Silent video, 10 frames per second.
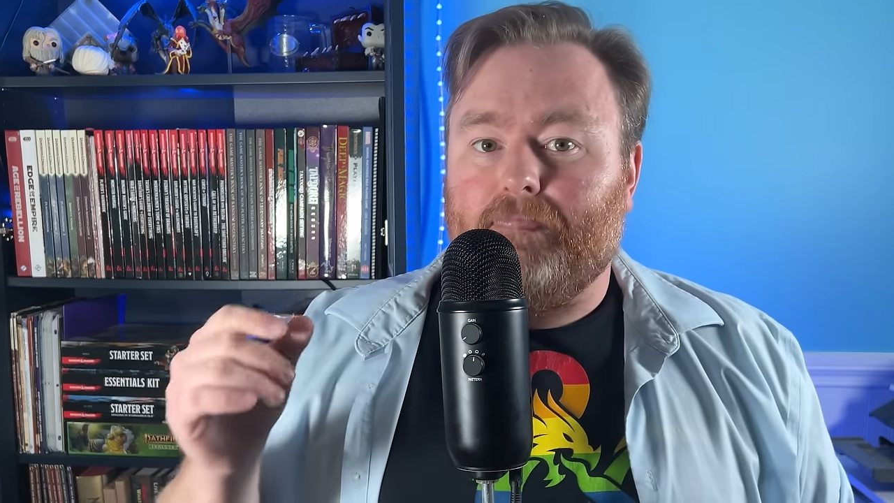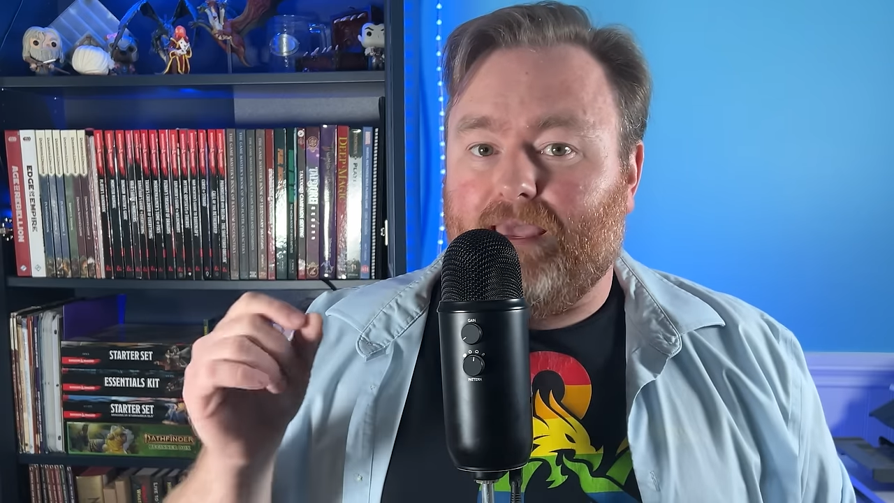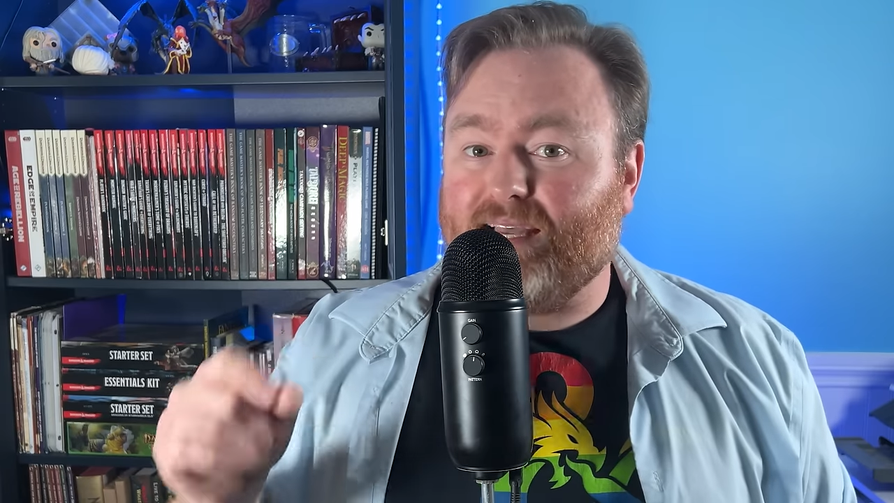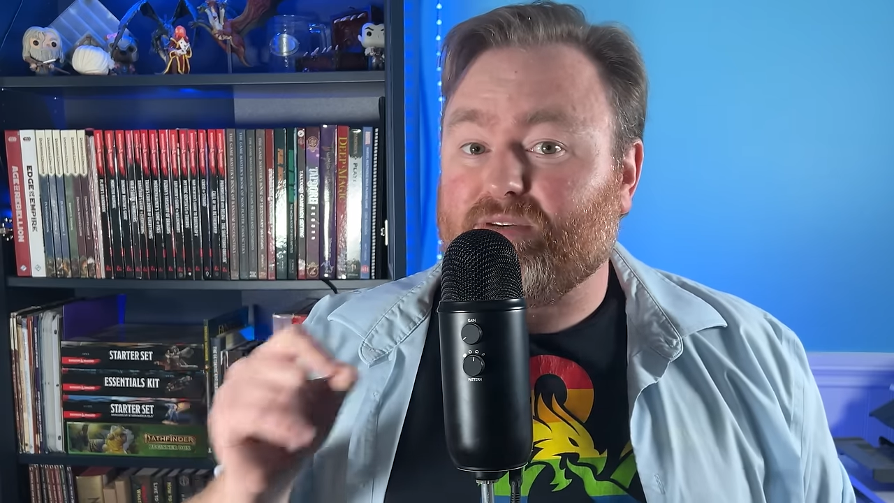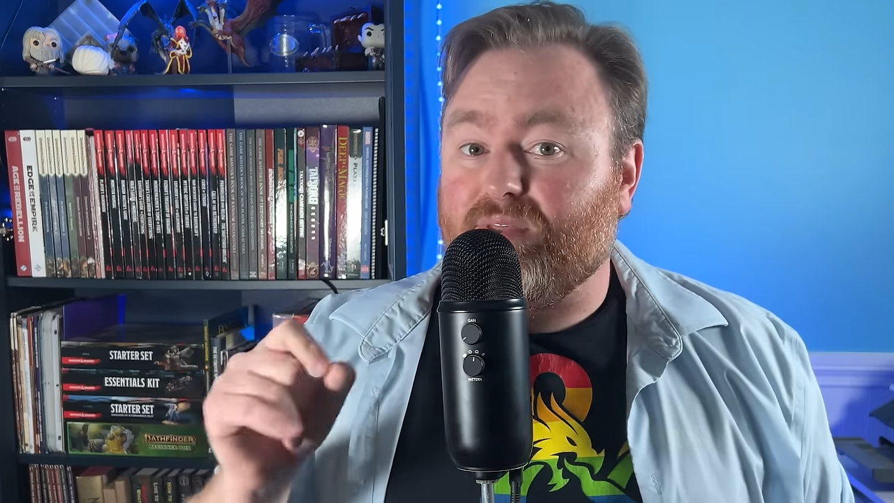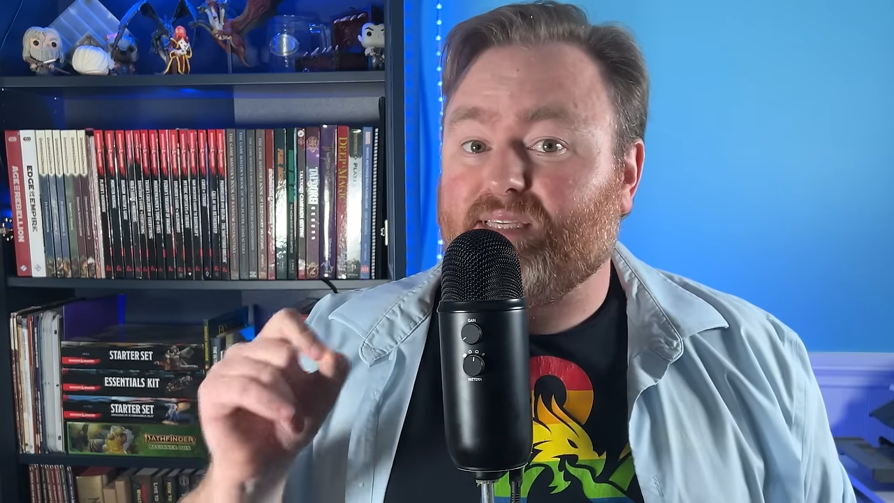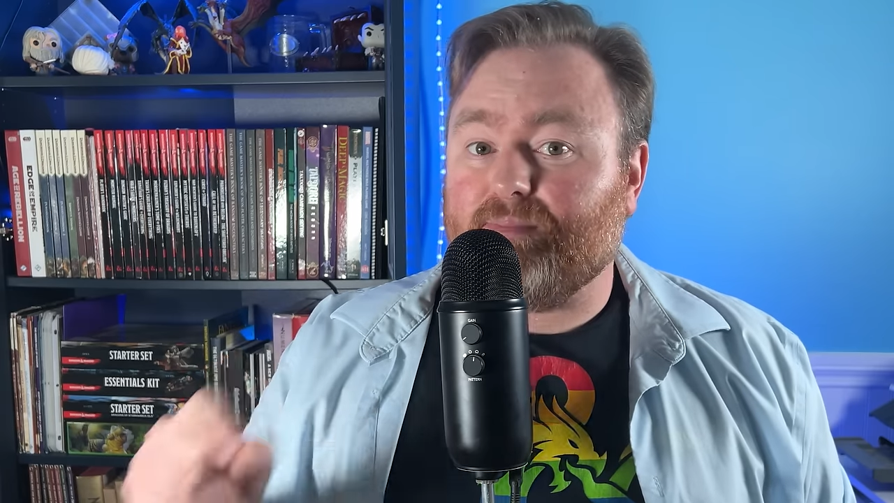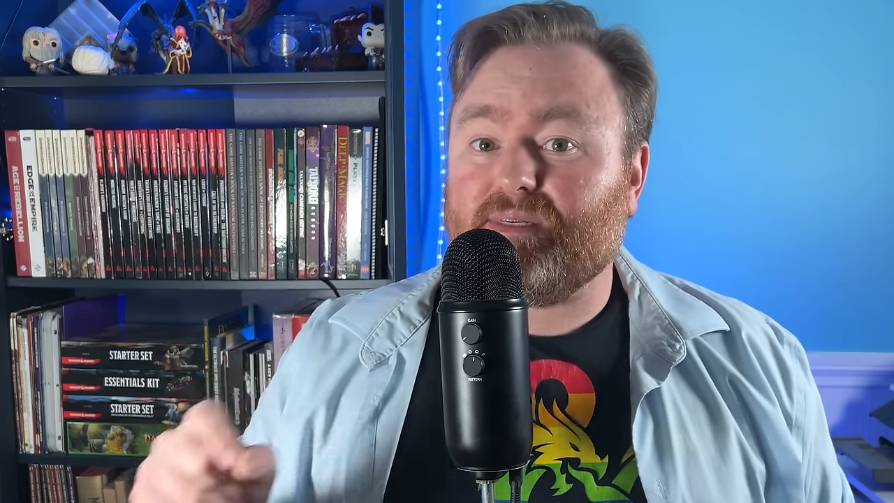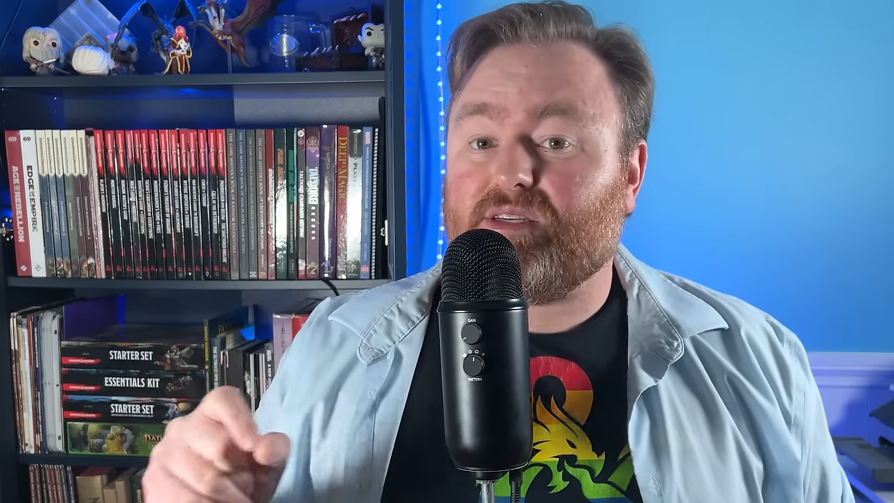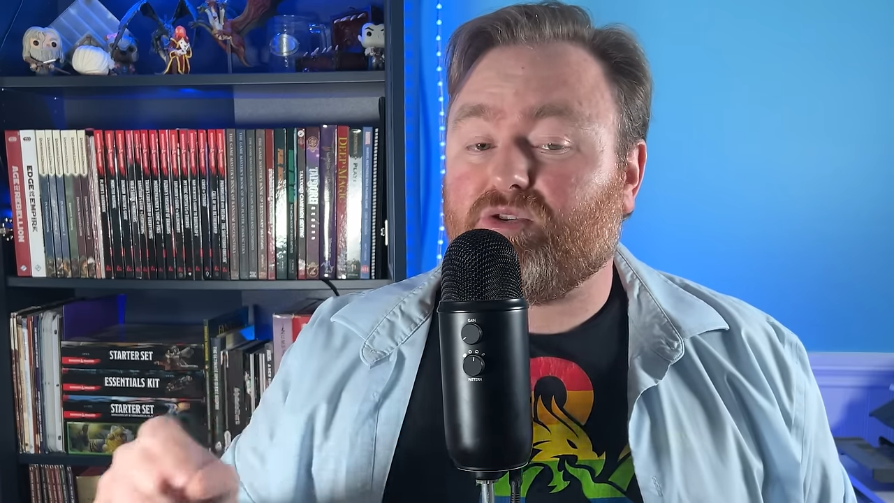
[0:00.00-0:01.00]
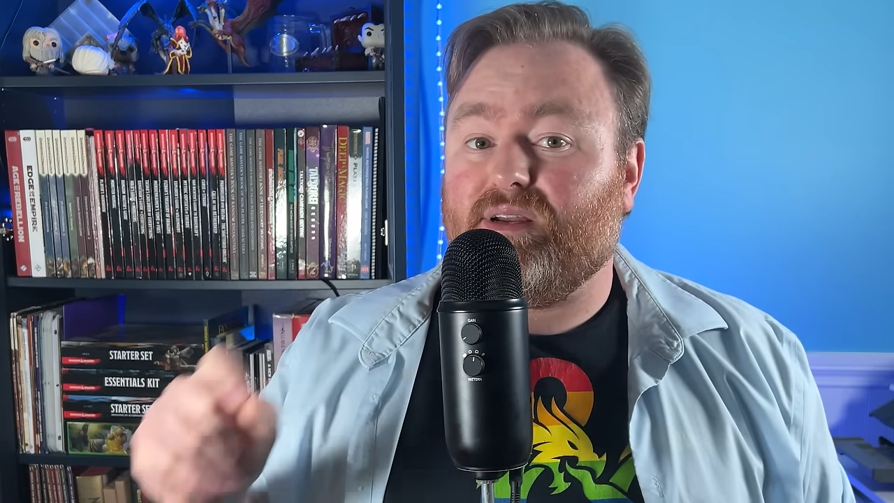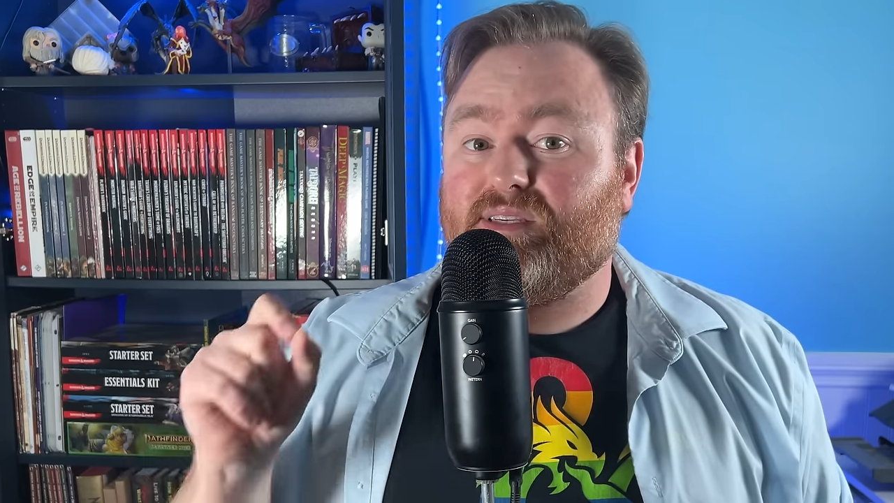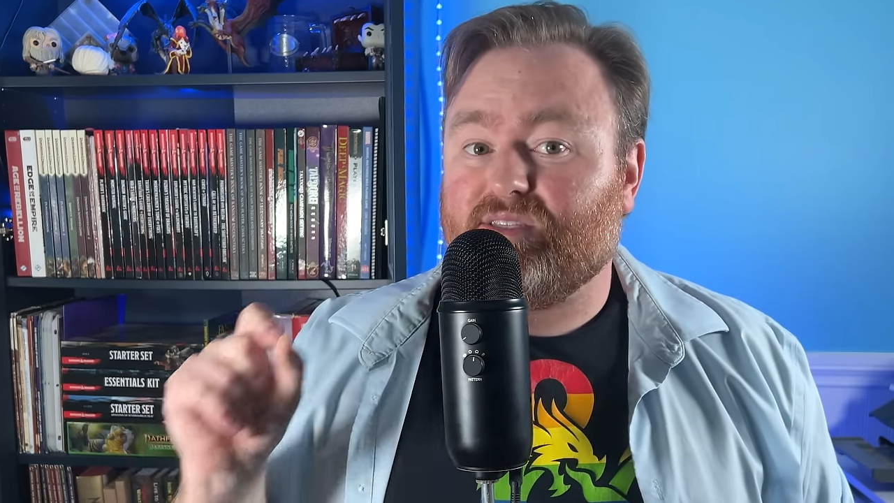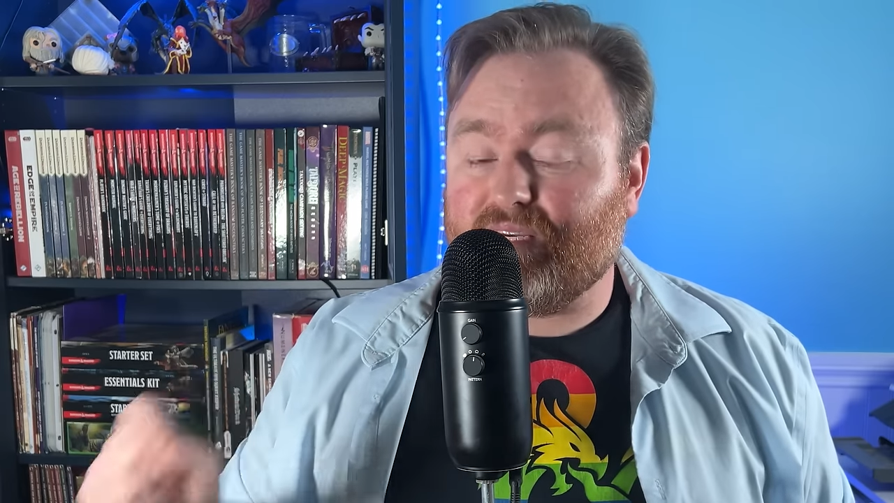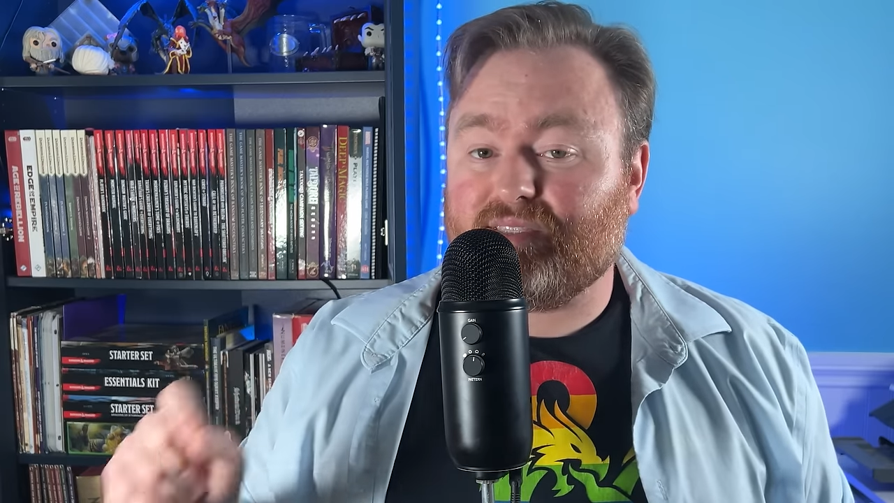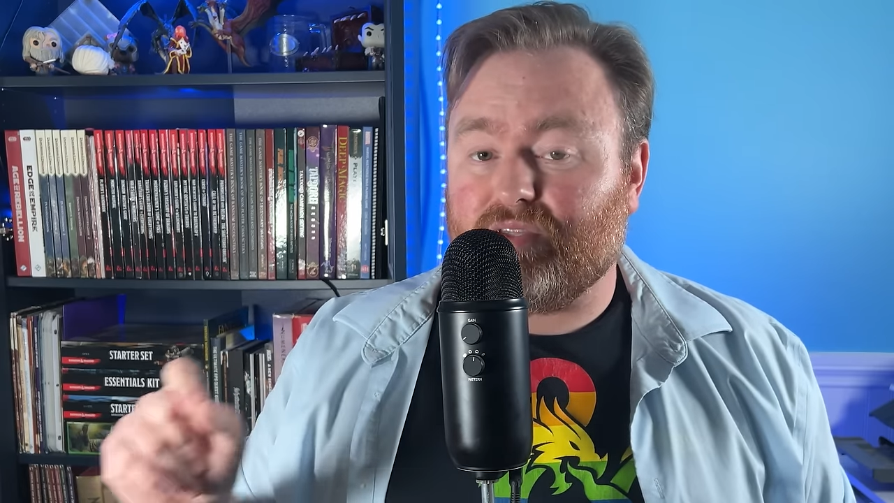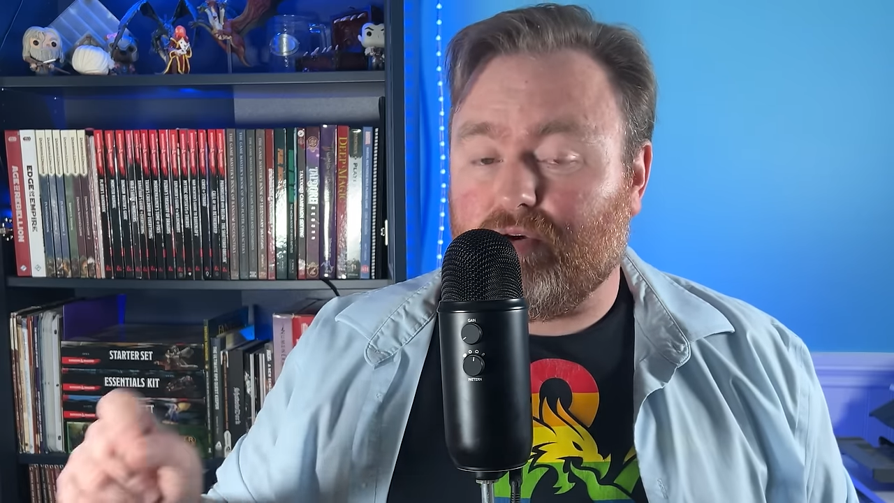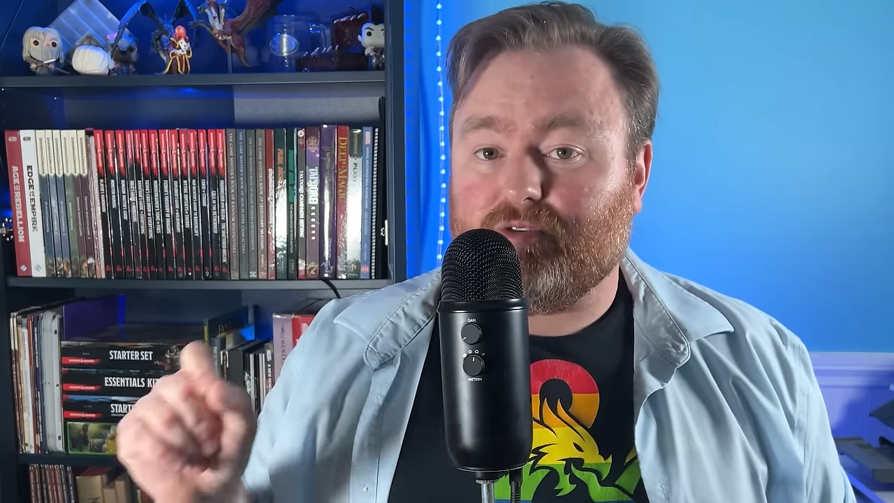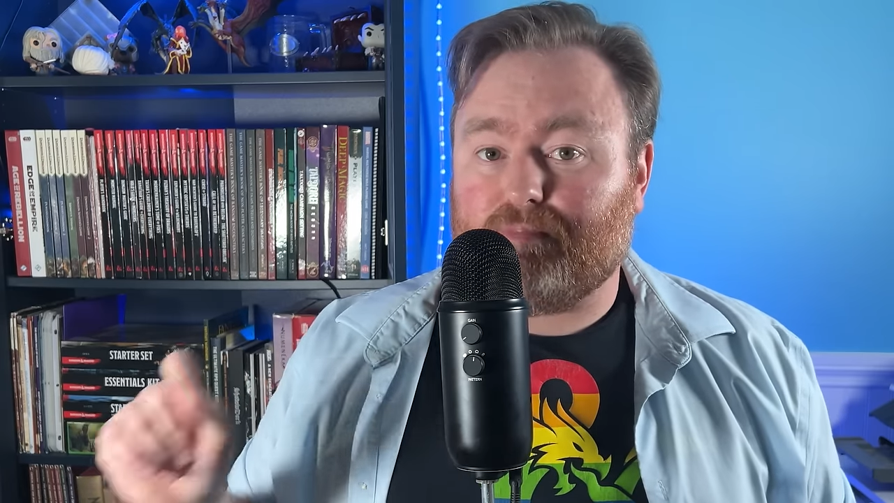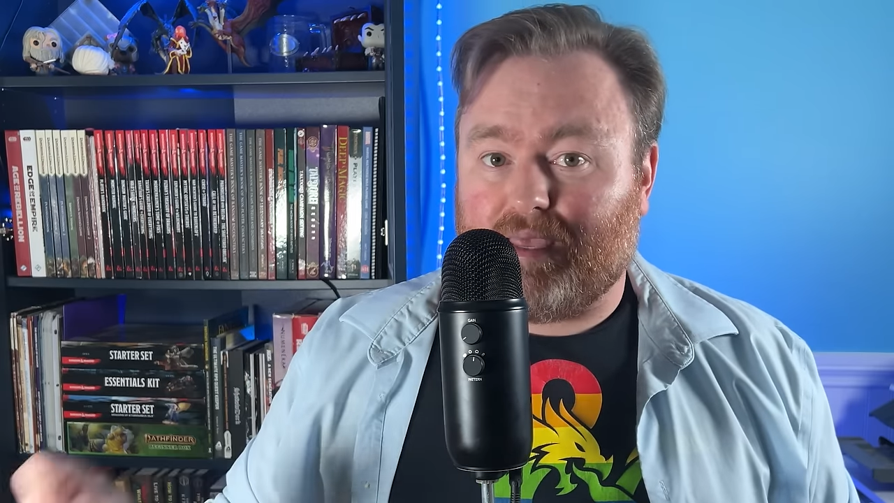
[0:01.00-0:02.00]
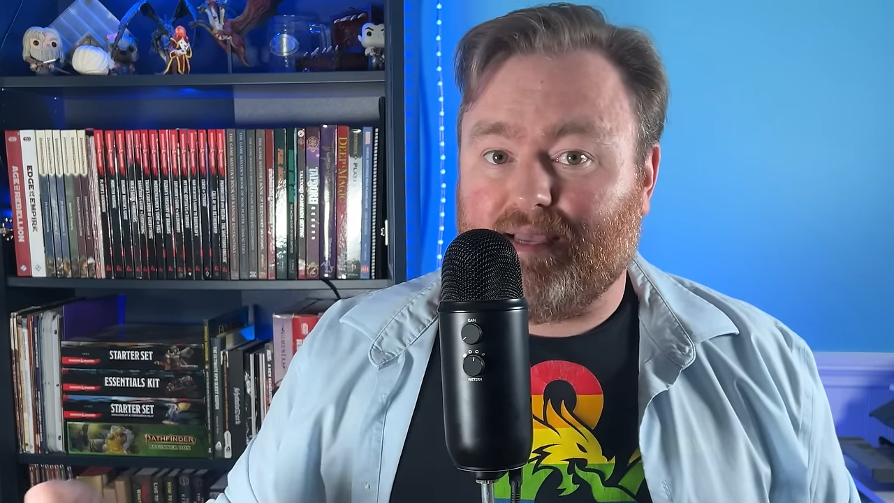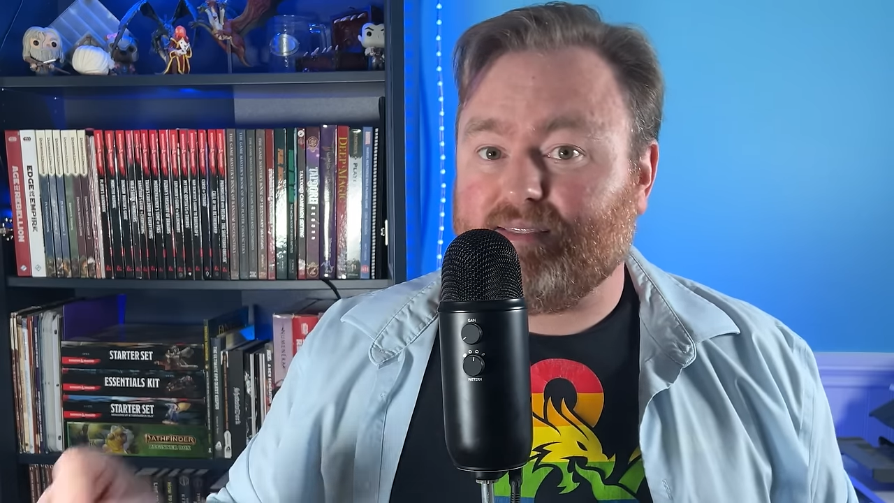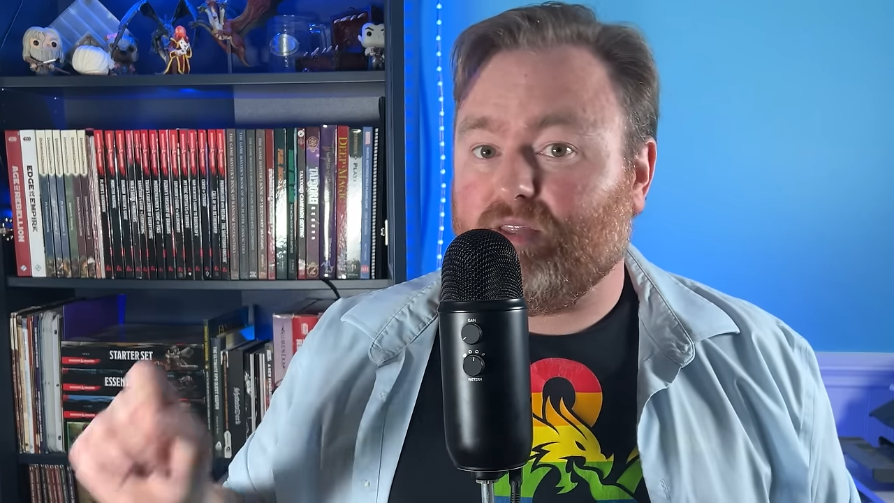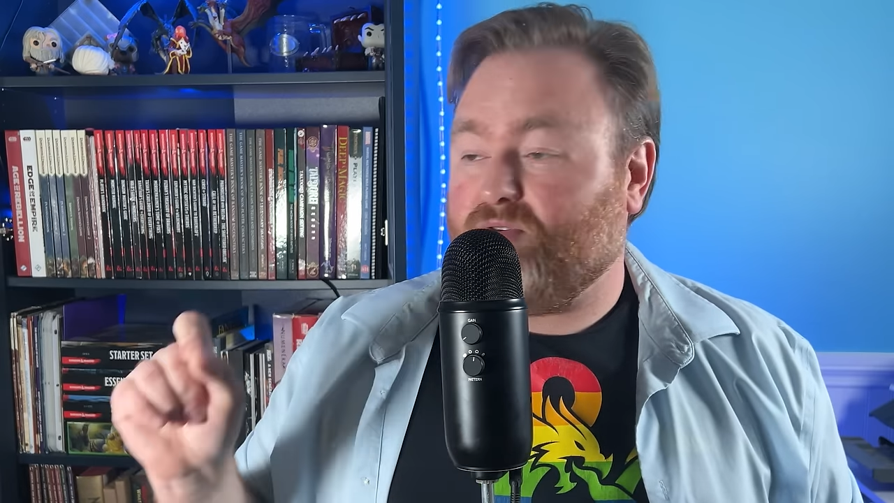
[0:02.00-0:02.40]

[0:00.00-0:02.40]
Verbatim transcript: it gets really tempting to try to stick to those plans and those